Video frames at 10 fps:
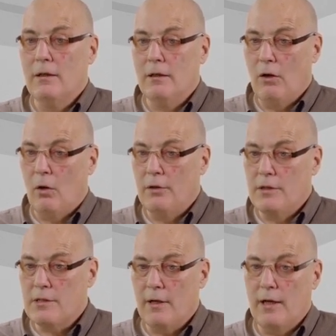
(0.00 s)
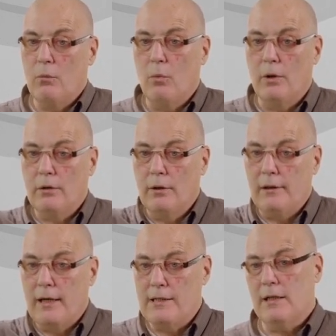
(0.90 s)
on this side what a
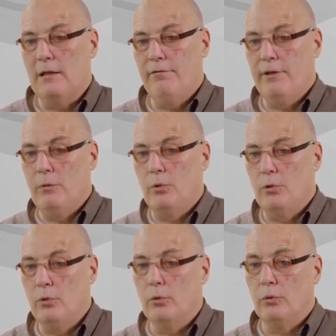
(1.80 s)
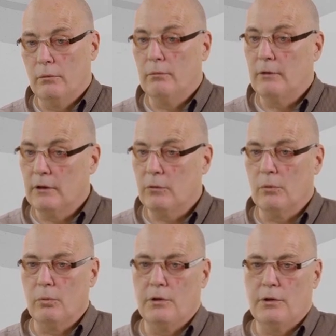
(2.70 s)
classic in feed would do. That's
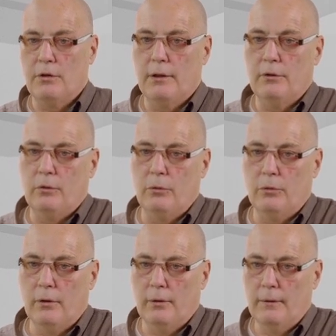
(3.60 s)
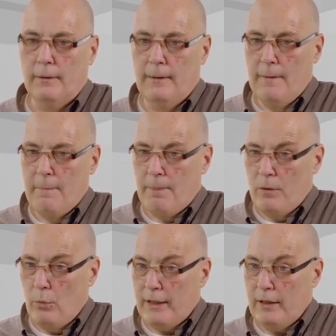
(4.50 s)
what one is trying to do now.
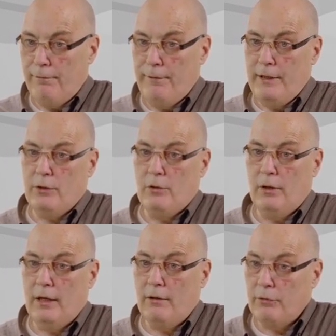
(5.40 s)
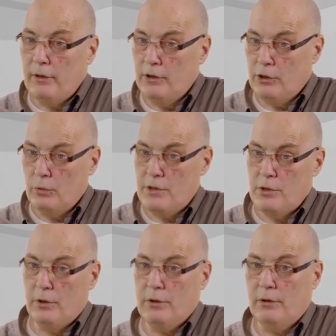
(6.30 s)
Weak in feed, you don't have really a short
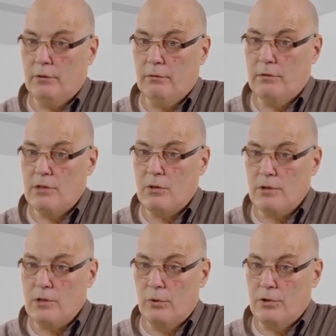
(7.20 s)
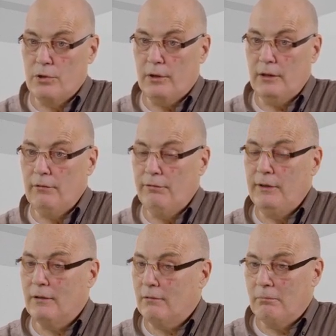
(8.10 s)
circuit, strong short circuit in
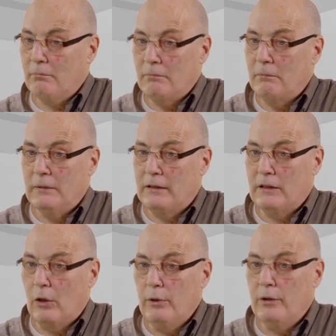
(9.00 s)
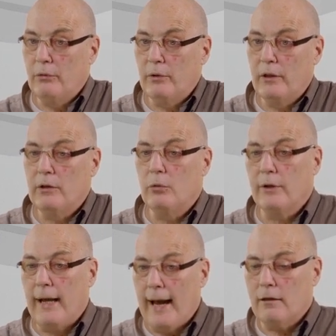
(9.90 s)
feed. It's only really
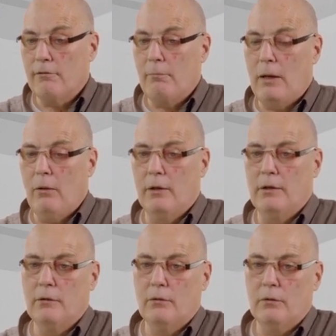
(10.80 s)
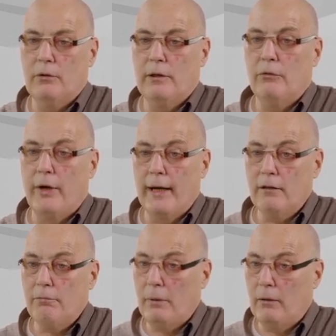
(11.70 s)
doing active power. There's not really
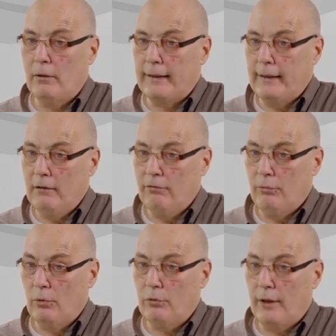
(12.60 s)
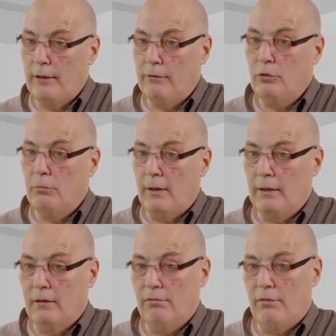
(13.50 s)
reactive power. Again, fault right-through
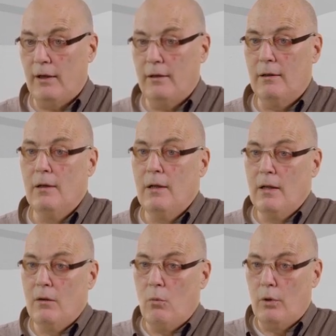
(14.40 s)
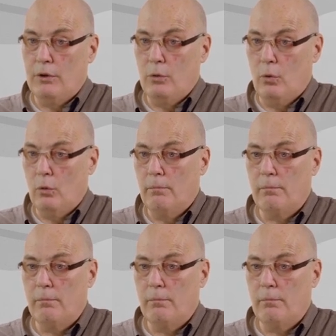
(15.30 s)
might define what your